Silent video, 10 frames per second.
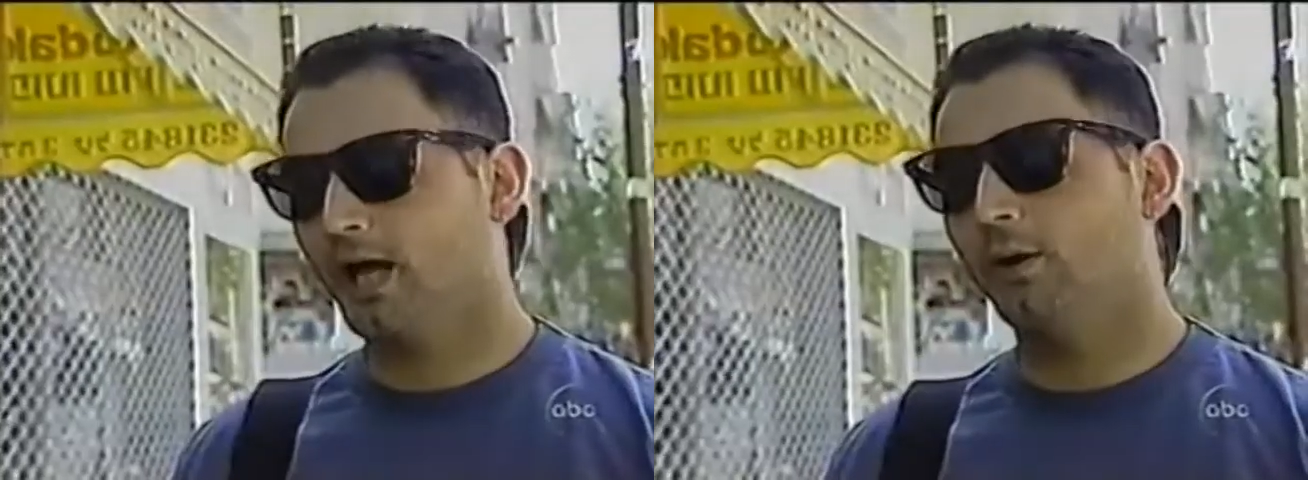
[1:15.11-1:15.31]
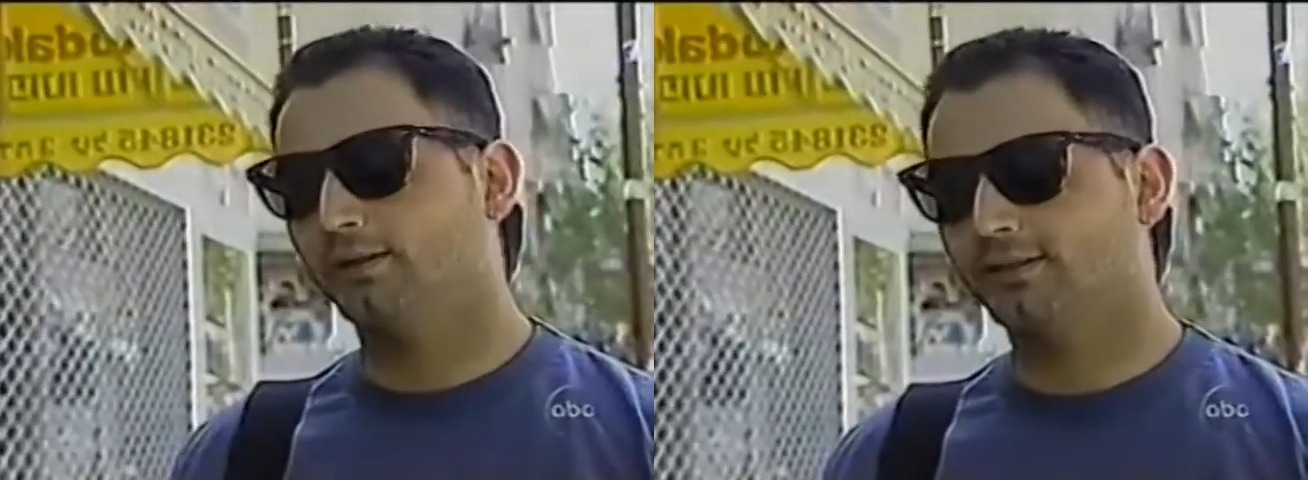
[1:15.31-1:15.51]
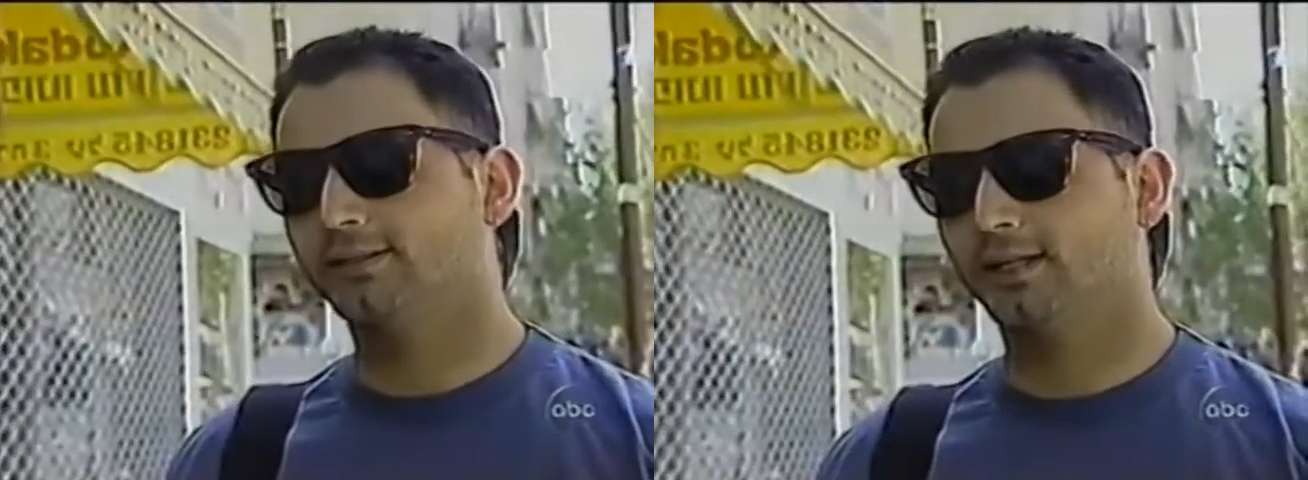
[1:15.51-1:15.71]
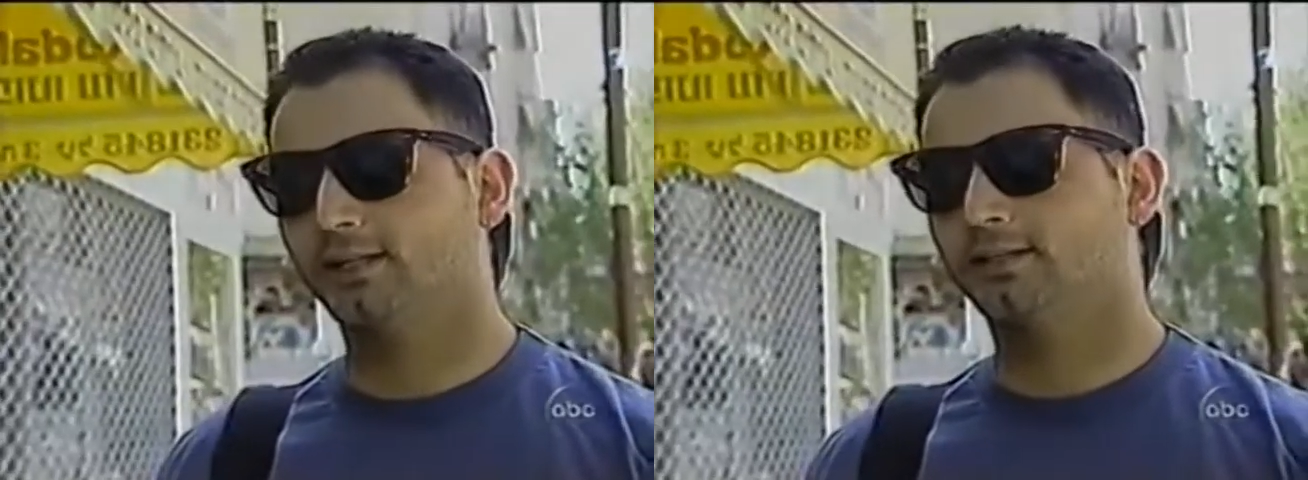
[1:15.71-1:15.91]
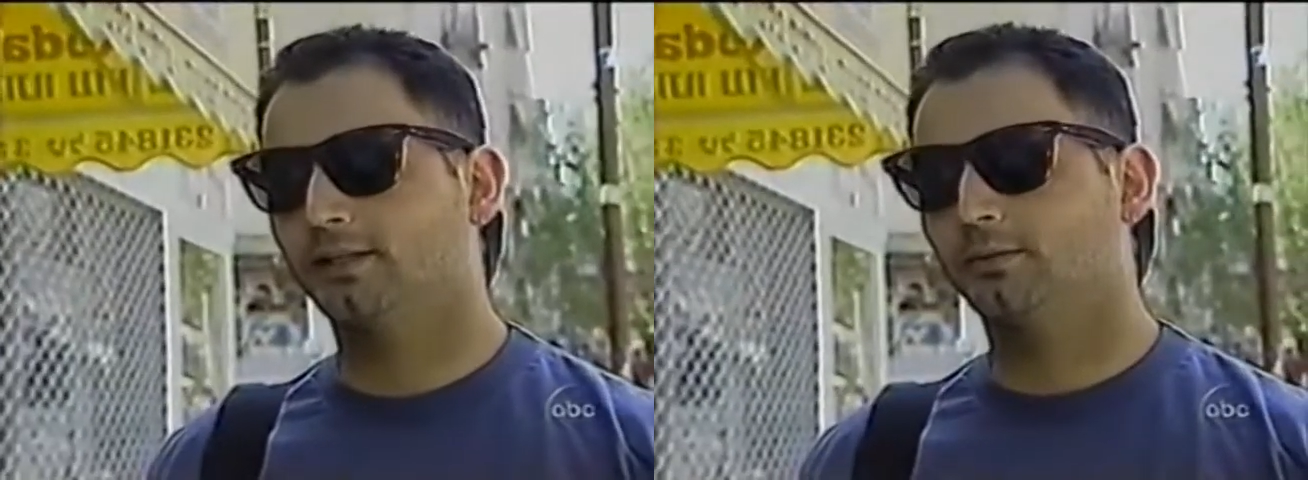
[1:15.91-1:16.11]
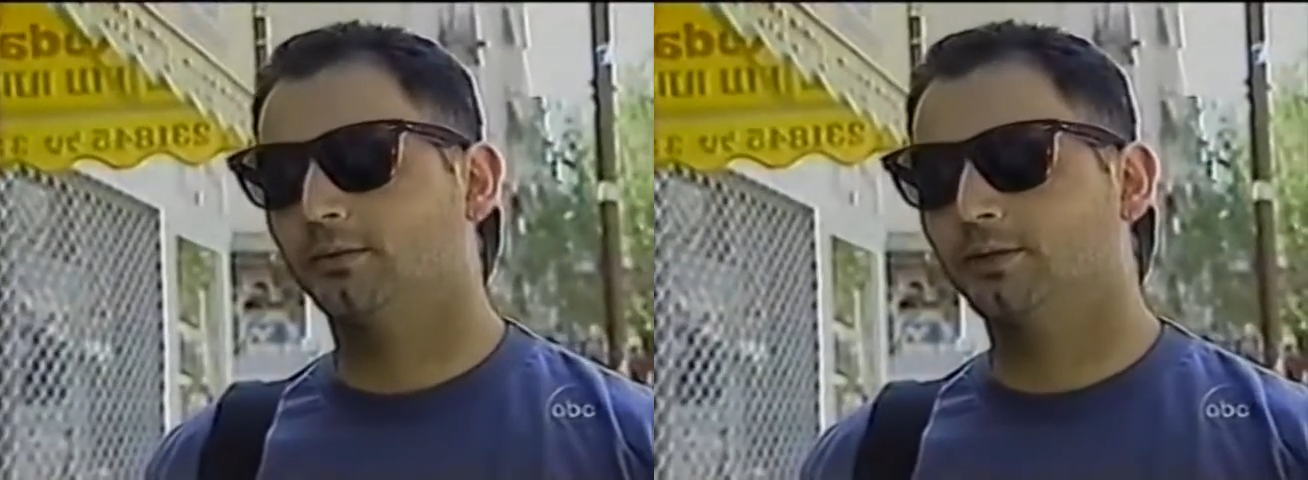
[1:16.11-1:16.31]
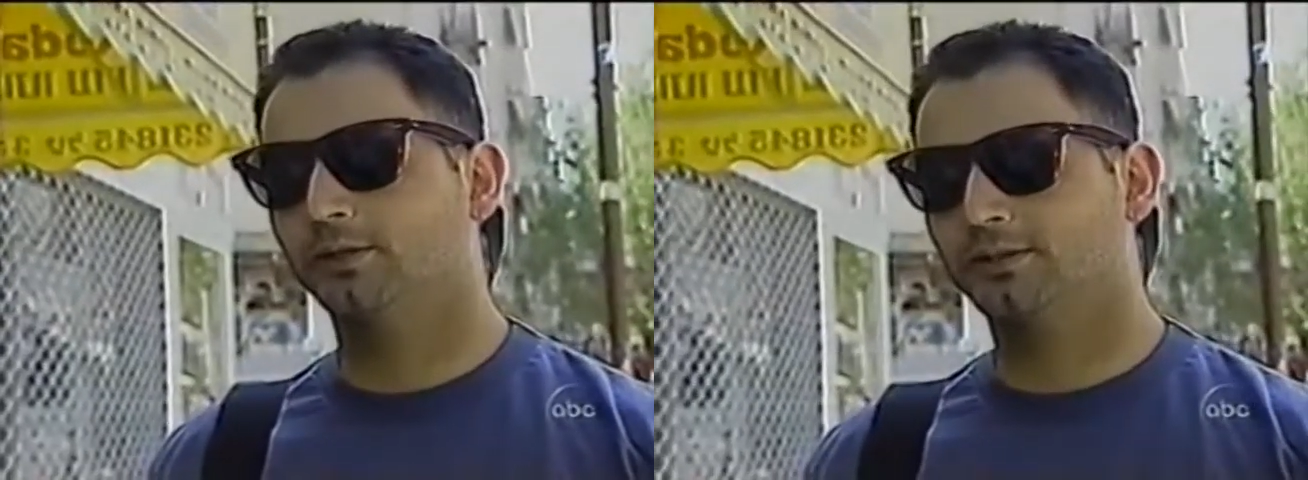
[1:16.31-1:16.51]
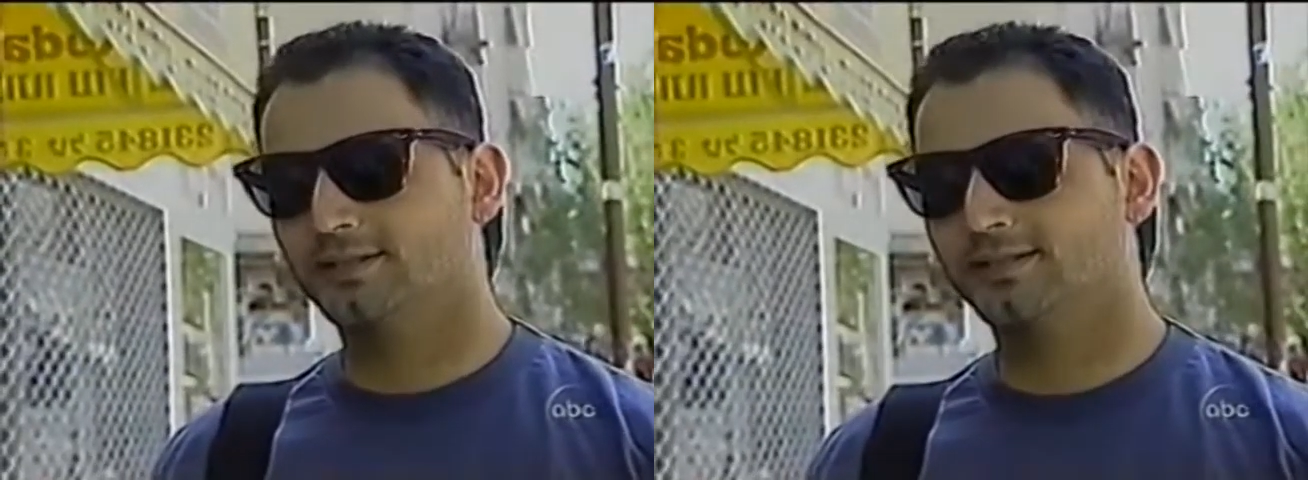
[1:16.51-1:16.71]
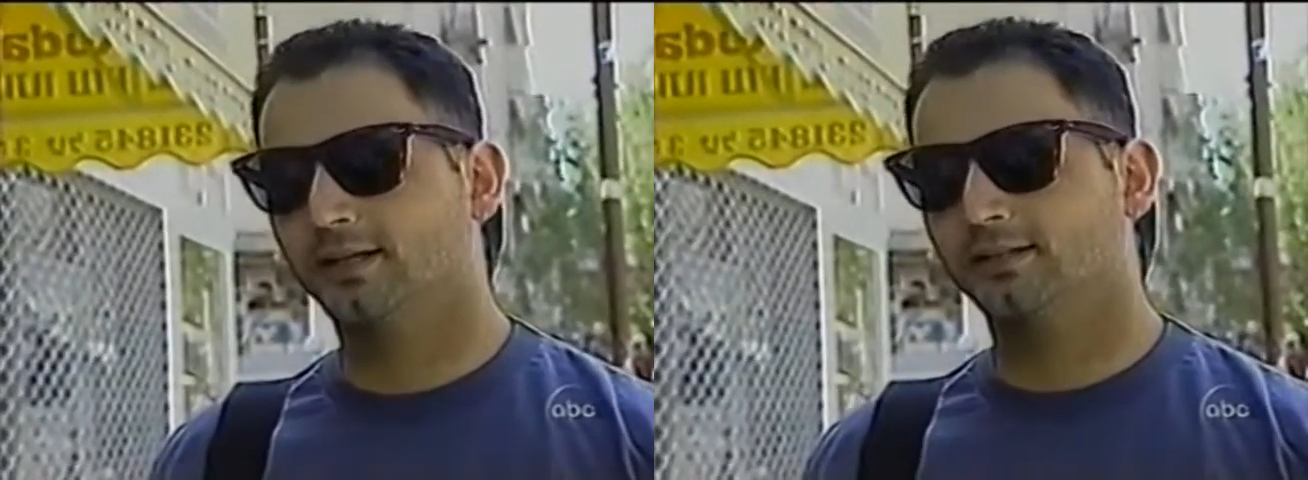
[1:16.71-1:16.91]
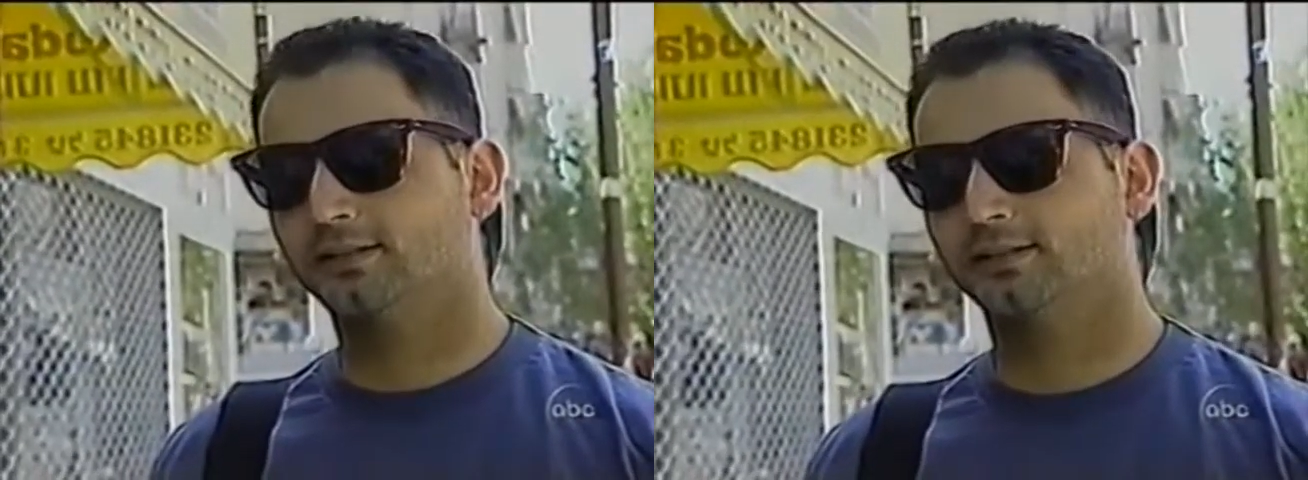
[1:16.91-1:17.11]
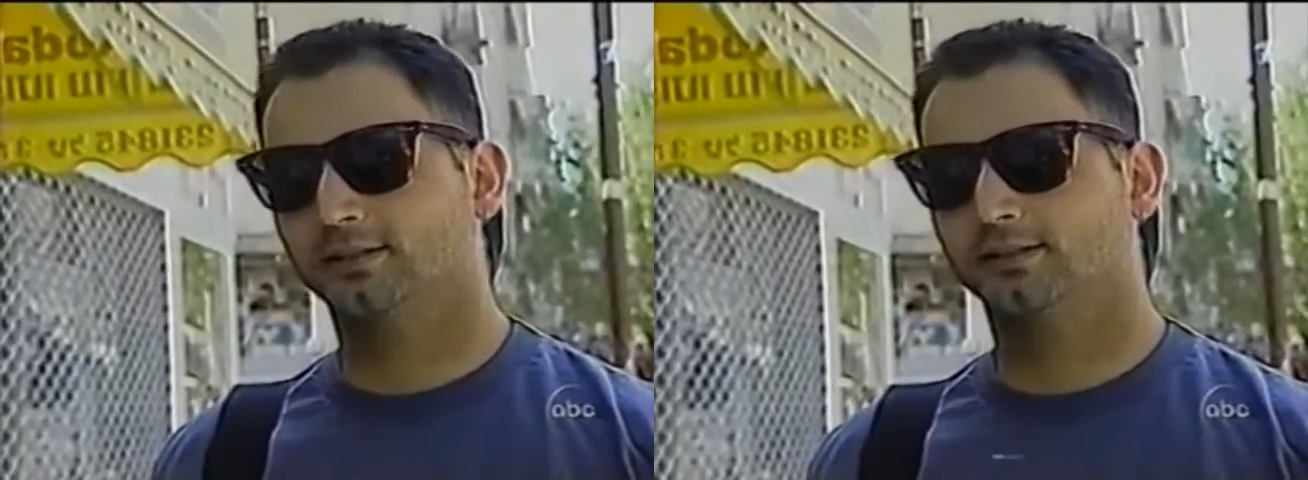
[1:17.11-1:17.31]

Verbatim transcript: Now I think they, they will be understand,